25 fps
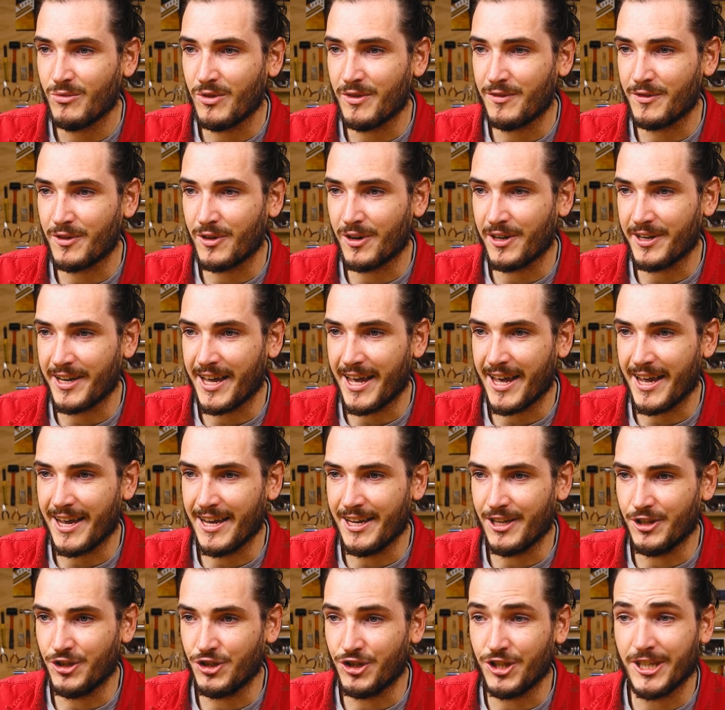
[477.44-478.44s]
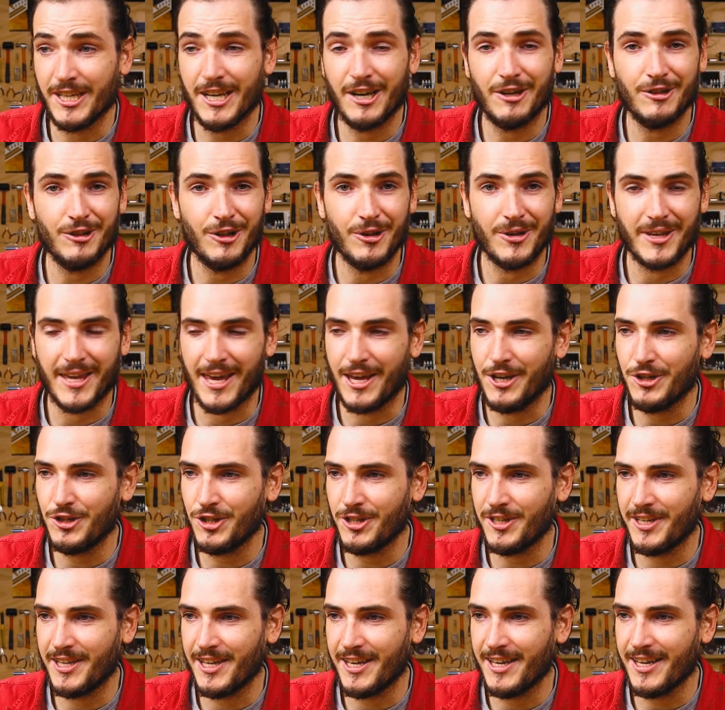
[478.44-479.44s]
We've got a
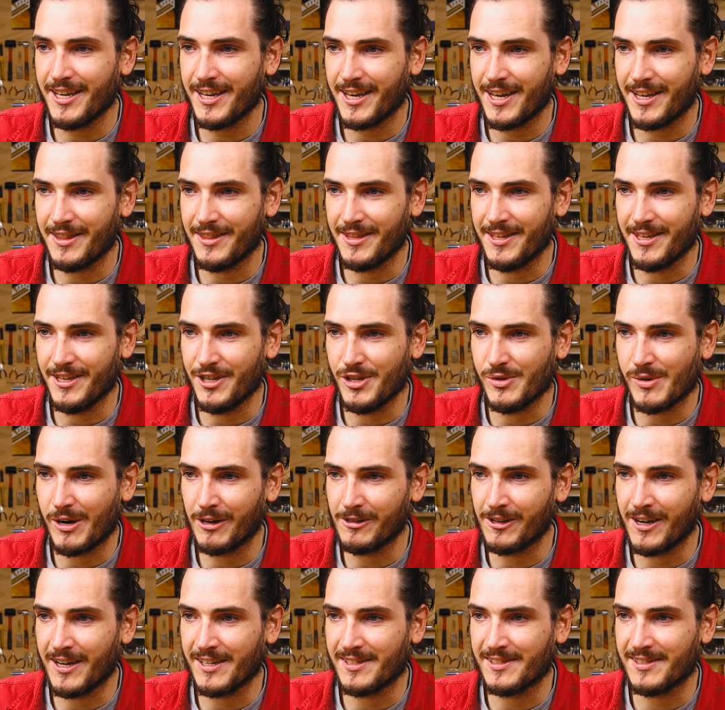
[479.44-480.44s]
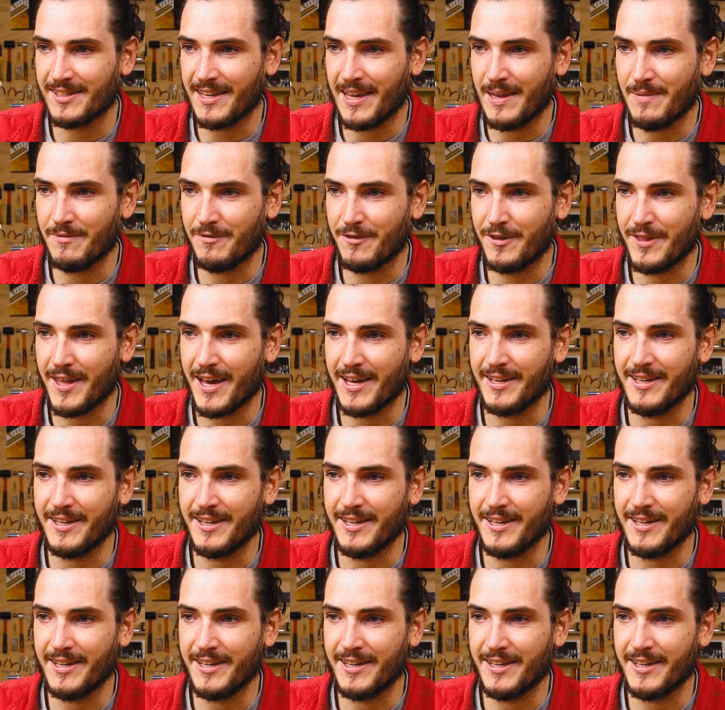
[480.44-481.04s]
geolocation here, and the URI scheme for